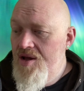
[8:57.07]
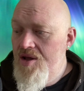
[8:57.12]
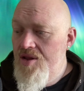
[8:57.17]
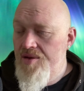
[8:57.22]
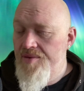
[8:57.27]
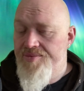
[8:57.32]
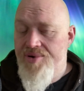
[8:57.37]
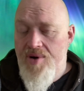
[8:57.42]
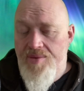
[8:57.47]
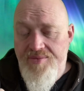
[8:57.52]

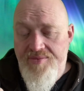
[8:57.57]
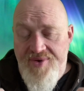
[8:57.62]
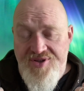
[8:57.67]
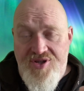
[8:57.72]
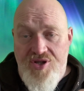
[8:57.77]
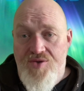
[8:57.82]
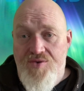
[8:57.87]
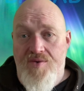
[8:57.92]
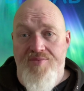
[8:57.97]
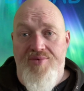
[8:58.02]
The problem with
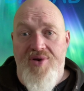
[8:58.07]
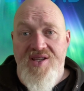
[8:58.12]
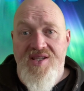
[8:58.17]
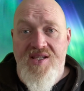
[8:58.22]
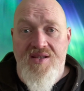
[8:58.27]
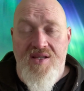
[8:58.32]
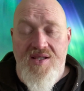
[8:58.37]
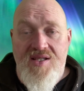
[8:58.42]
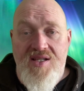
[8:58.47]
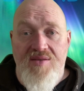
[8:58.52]
just
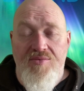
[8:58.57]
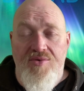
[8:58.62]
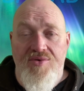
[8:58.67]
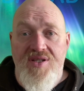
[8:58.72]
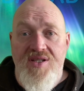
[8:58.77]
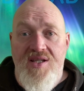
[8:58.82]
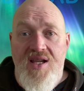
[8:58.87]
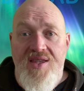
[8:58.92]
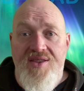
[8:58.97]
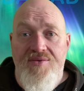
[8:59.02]
repressing the stim
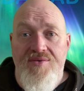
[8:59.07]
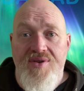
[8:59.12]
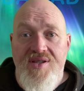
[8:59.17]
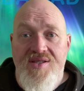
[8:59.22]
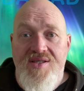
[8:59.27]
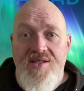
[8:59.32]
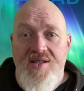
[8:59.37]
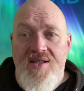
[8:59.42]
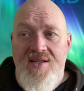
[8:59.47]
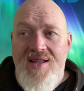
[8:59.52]
altogether
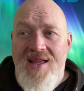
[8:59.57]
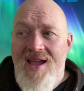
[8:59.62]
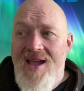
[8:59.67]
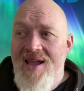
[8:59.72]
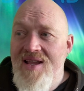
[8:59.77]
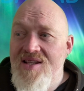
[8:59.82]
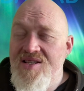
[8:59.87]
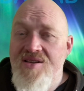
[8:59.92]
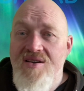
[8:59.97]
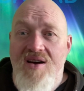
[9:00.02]
is that that
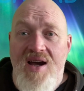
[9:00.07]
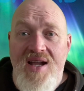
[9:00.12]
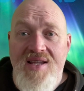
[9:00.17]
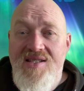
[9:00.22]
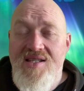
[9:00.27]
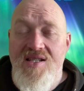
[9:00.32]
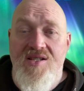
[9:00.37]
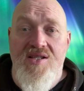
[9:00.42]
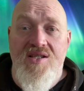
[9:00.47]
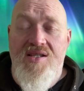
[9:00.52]

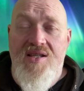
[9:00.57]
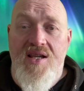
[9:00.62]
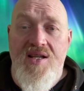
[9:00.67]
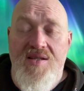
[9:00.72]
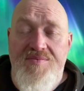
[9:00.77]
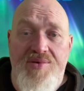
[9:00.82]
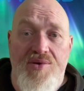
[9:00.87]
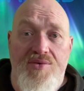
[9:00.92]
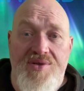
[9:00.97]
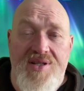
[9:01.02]
anxiety just
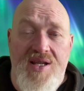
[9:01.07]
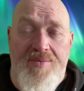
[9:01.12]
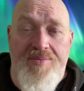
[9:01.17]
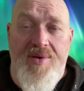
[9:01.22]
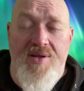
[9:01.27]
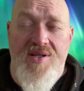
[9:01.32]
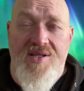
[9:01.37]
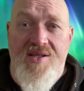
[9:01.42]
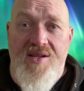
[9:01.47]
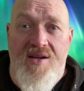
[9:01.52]
gets built up
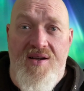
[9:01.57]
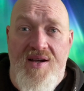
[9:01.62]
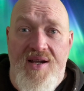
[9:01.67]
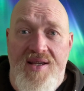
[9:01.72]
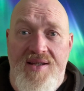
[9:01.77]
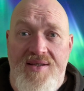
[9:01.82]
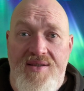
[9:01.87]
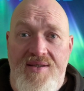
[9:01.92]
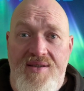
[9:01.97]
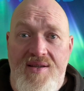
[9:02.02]
inside.